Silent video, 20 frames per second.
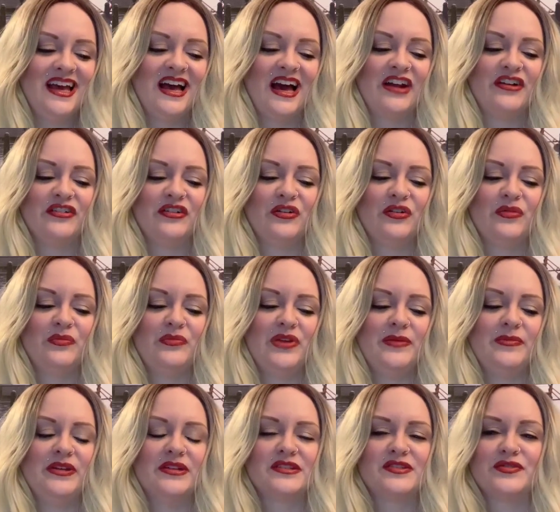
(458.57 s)
I don't know,
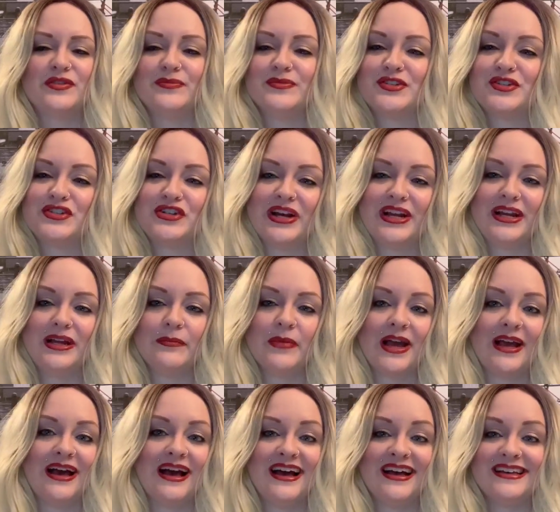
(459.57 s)
maybe it's from straining
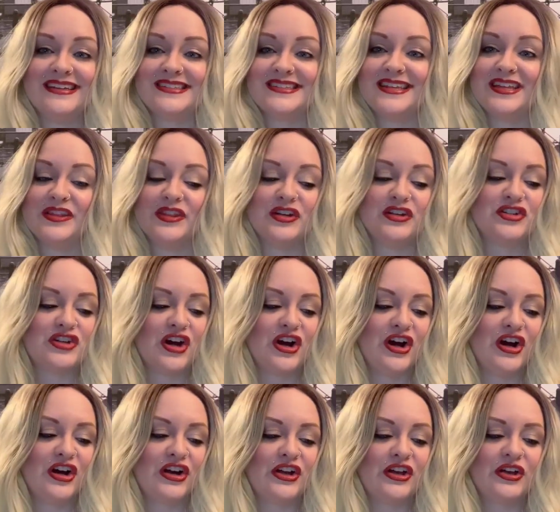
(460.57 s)
my eyes in the
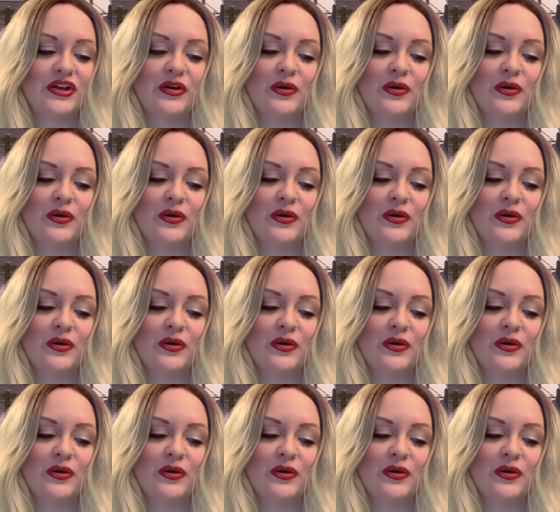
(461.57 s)
dark,